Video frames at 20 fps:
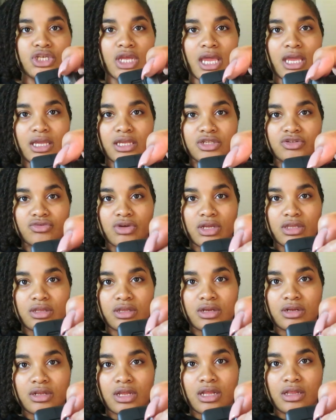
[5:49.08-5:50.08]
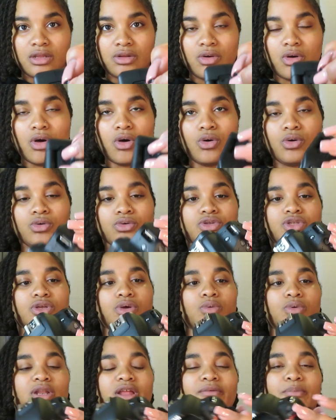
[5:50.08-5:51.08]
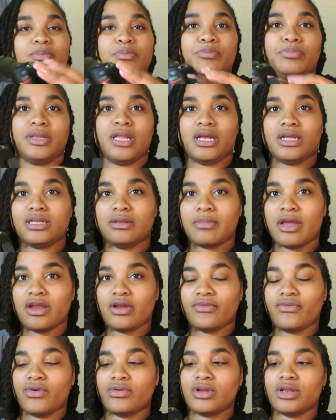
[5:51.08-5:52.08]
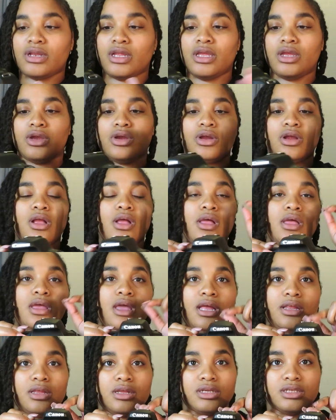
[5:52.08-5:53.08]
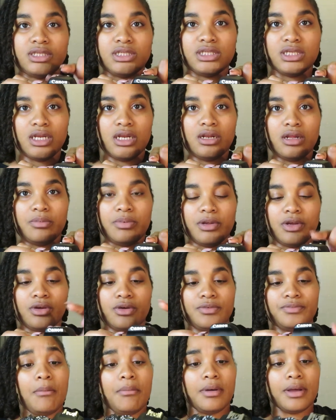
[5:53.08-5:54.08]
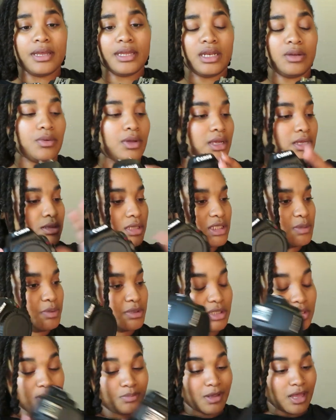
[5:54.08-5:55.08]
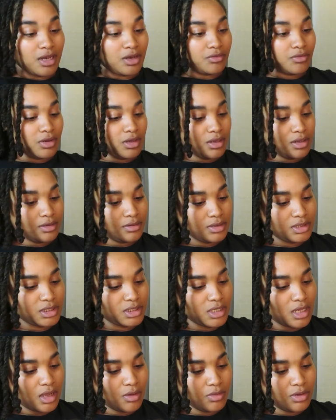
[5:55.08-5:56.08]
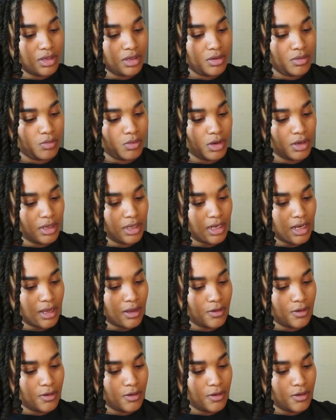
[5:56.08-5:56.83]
jack is right there, that little hole. So when I plug the microphone in here and then sit it up here. But anyway, let's put this battery in, see how we work it